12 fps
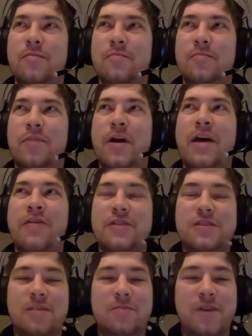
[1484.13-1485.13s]
but at the
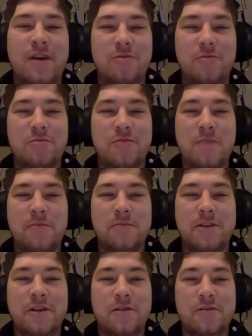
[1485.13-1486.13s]
same time, you
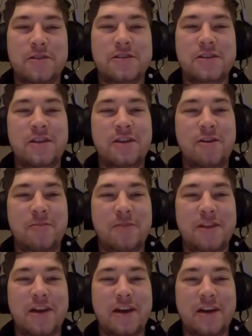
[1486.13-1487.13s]
probably don't just sit there and be
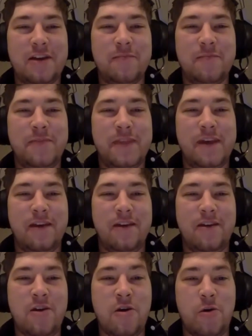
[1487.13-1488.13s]
like,
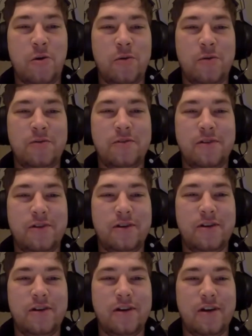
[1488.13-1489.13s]
no,
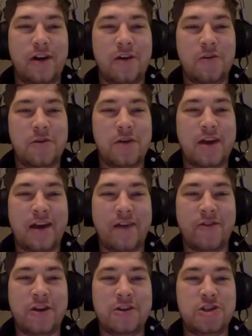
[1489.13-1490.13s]
you can't
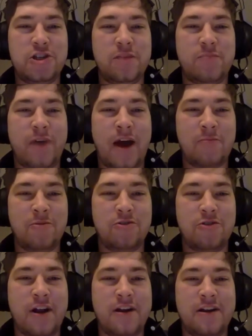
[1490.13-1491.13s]
have any sheep. I'm
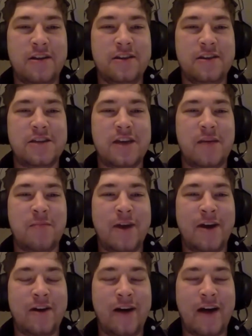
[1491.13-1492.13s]
grinding this game
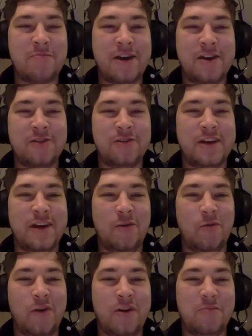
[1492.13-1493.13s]
out. I may only get
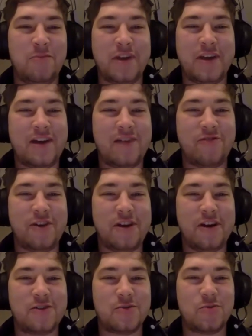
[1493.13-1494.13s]
one brick every
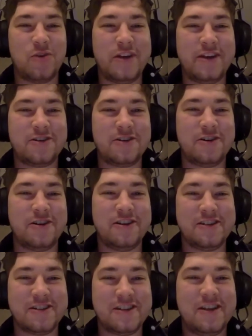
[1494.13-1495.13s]
twenty
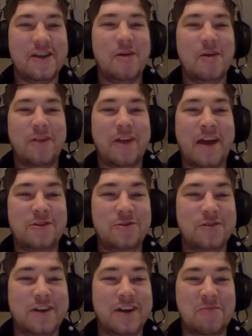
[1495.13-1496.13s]
turns, but I
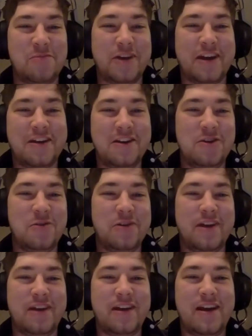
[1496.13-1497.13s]
do get a brick, and you
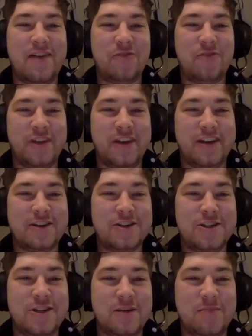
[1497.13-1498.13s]
can never get a
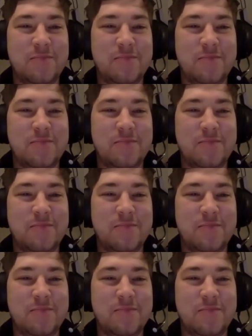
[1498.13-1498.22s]
sheep.